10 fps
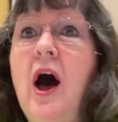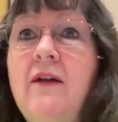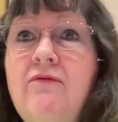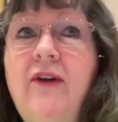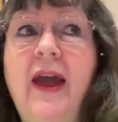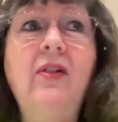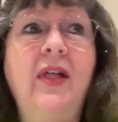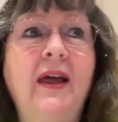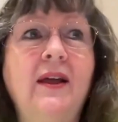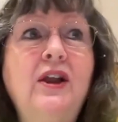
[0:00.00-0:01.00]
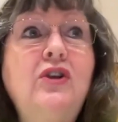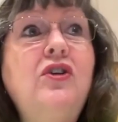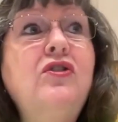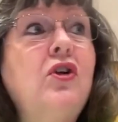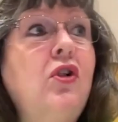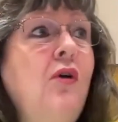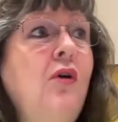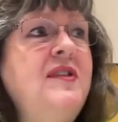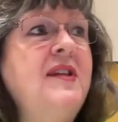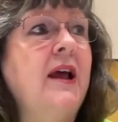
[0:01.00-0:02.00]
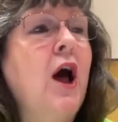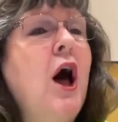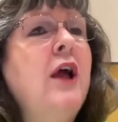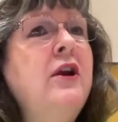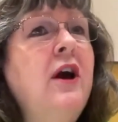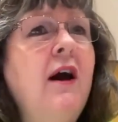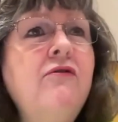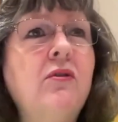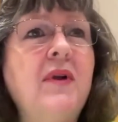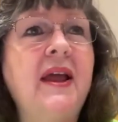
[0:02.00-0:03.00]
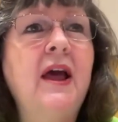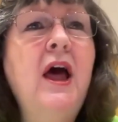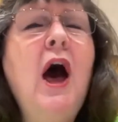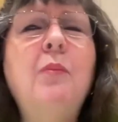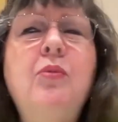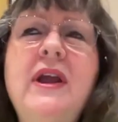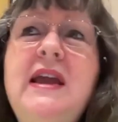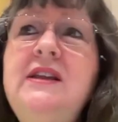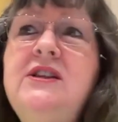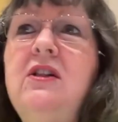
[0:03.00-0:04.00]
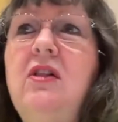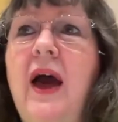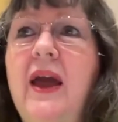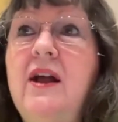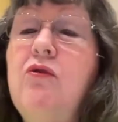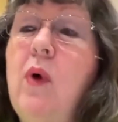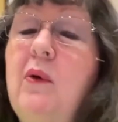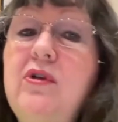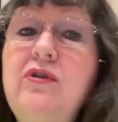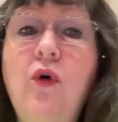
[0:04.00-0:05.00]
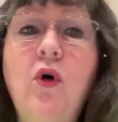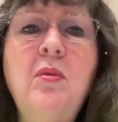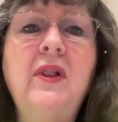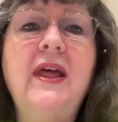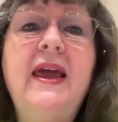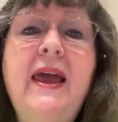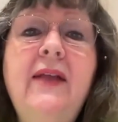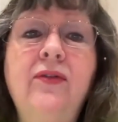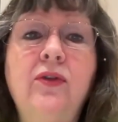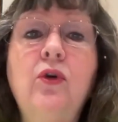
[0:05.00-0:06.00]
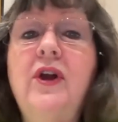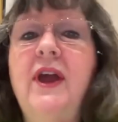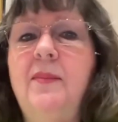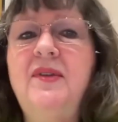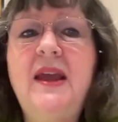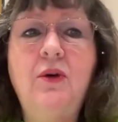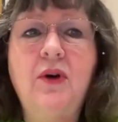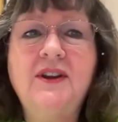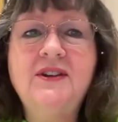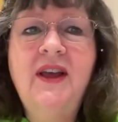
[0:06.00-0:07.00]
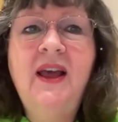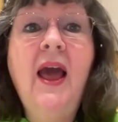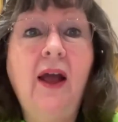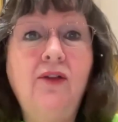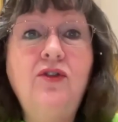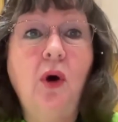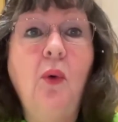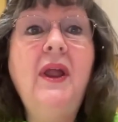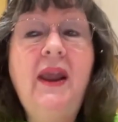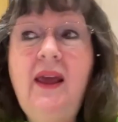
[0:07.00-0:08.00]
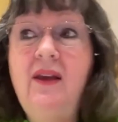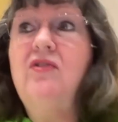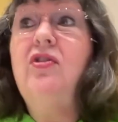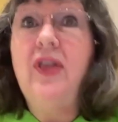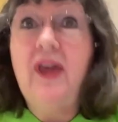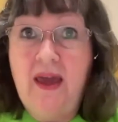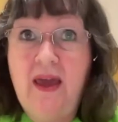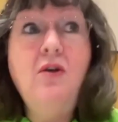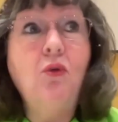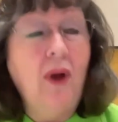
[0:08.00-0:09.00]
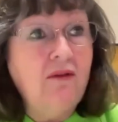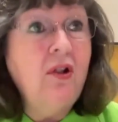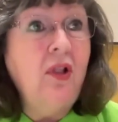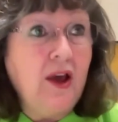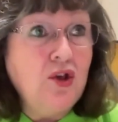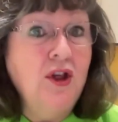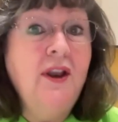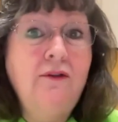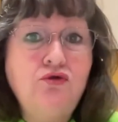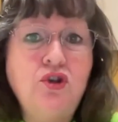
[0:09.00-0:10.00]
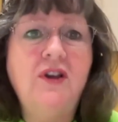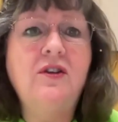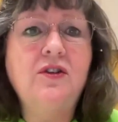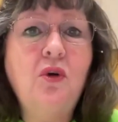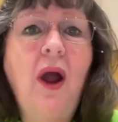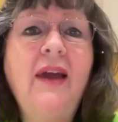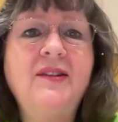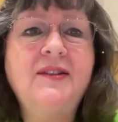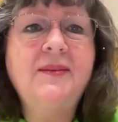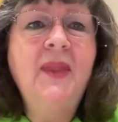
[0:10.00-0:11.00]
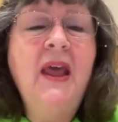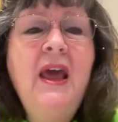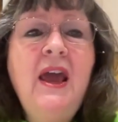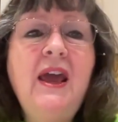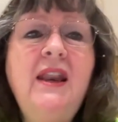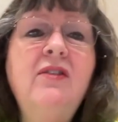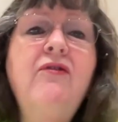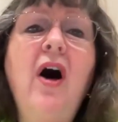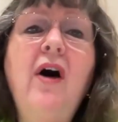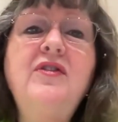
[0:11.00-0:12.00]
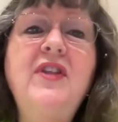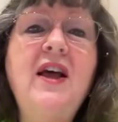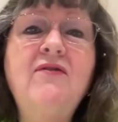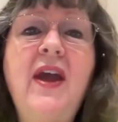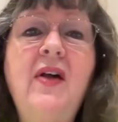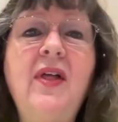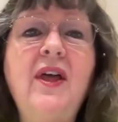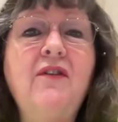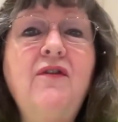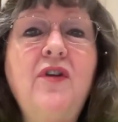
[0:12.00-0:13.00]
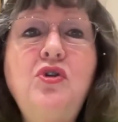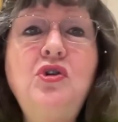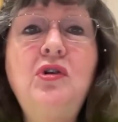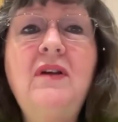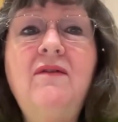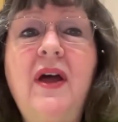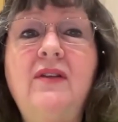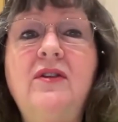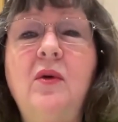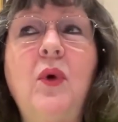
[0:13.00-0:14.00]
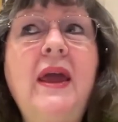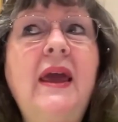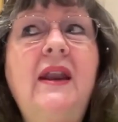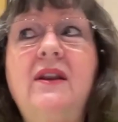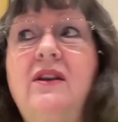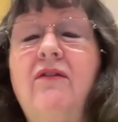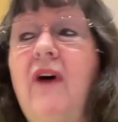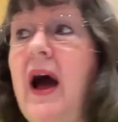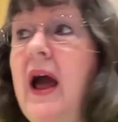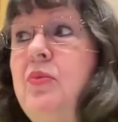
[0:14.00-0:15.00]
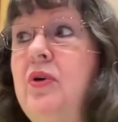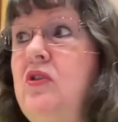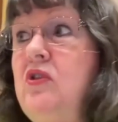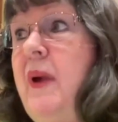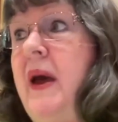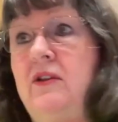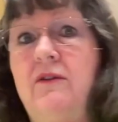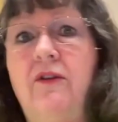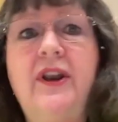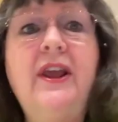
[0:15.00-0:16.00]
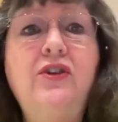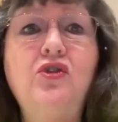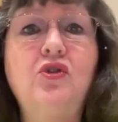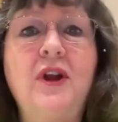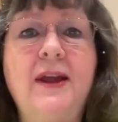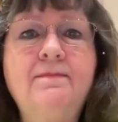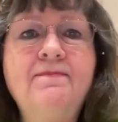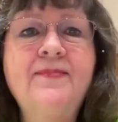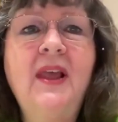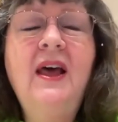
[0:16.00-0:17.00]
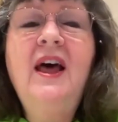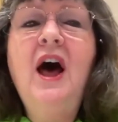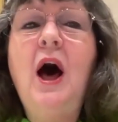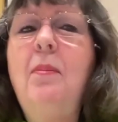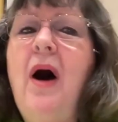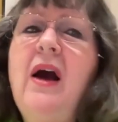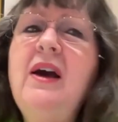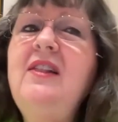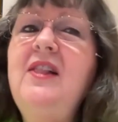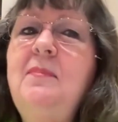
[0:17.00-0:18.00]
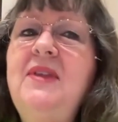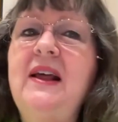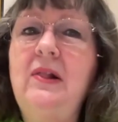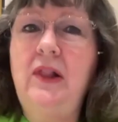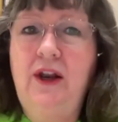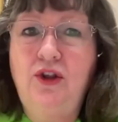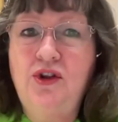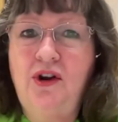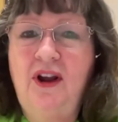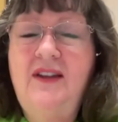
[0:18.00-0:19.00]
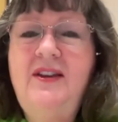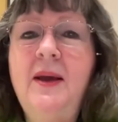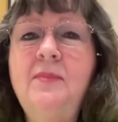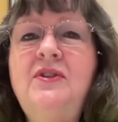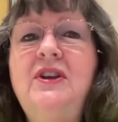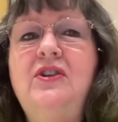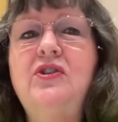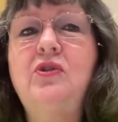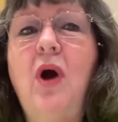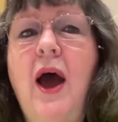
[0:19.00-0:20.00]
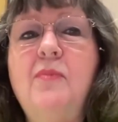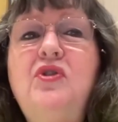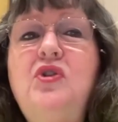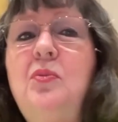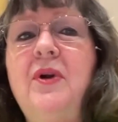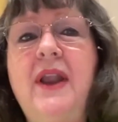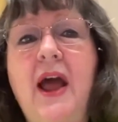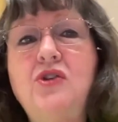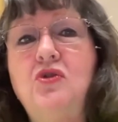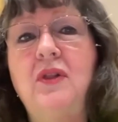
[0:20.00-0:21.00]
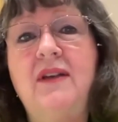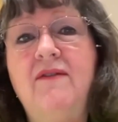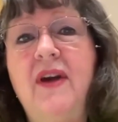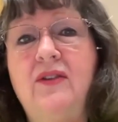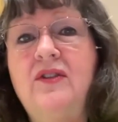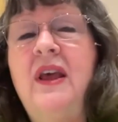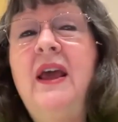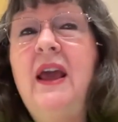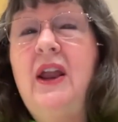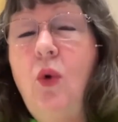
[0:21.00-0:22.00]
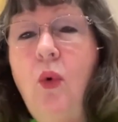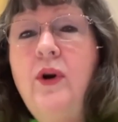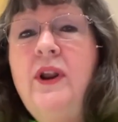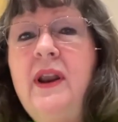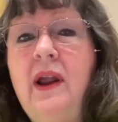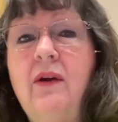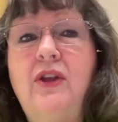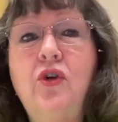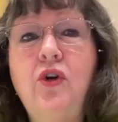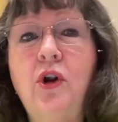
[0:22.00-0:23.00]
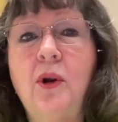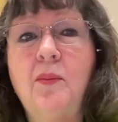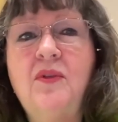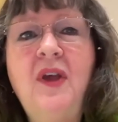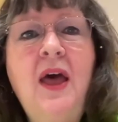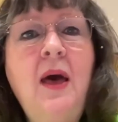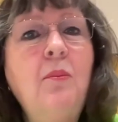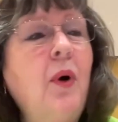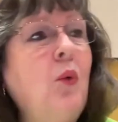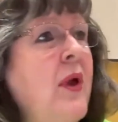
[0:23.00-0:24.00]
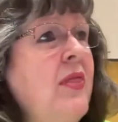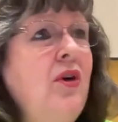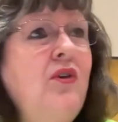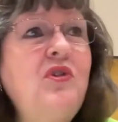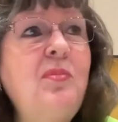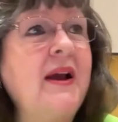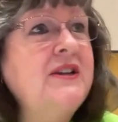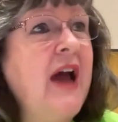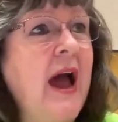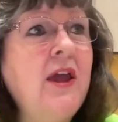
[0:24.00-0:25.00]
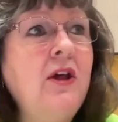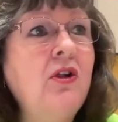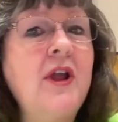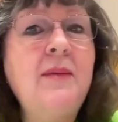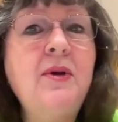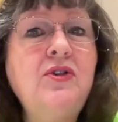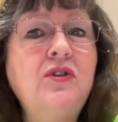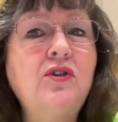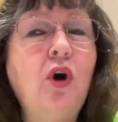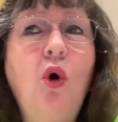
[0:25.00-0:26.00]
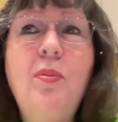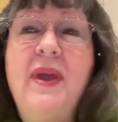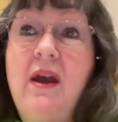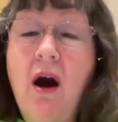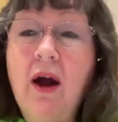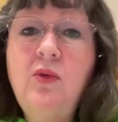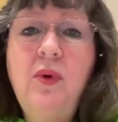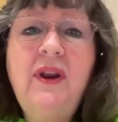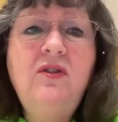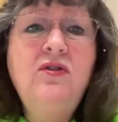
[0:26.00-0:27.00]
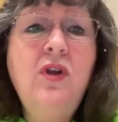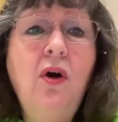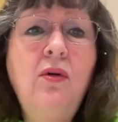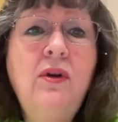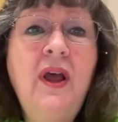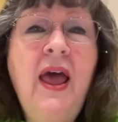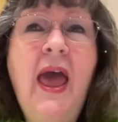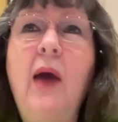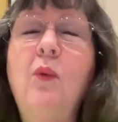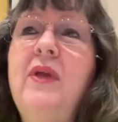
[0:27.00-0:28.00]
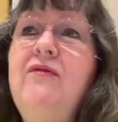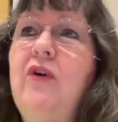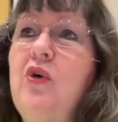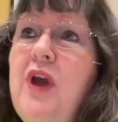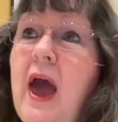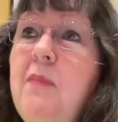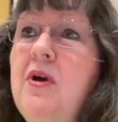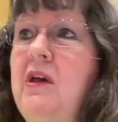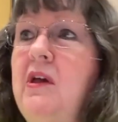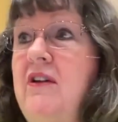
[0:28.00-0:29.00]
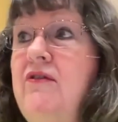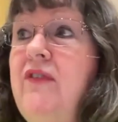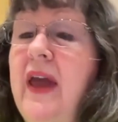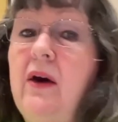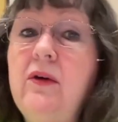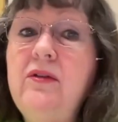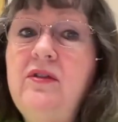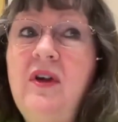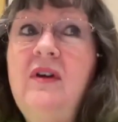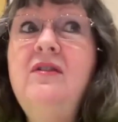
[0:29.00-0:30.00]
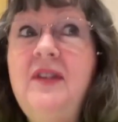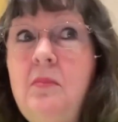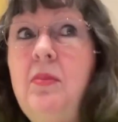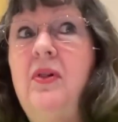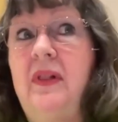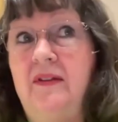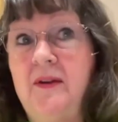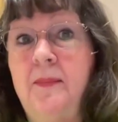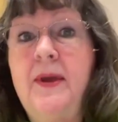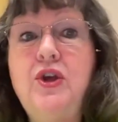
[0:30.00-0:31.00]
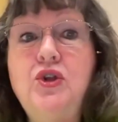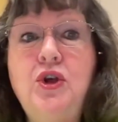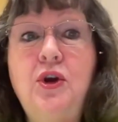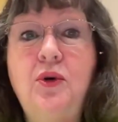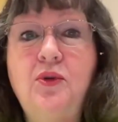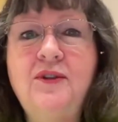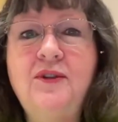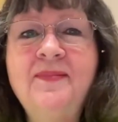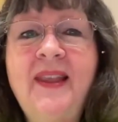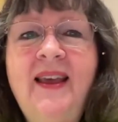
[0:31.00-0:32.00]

unveiling, disclosing, uncovering, a bringing to light of what was formerly hidden or kept secret. And so it is the revelation of Jesus Christ. It involves the unveiling of future events, and we get a divine perspective on history. Apocalyptic literature attempts to describe supernatural events in ordinary terms, but when those spectacular images go beyond what is known, and when vocabulary fails, symbolism is used.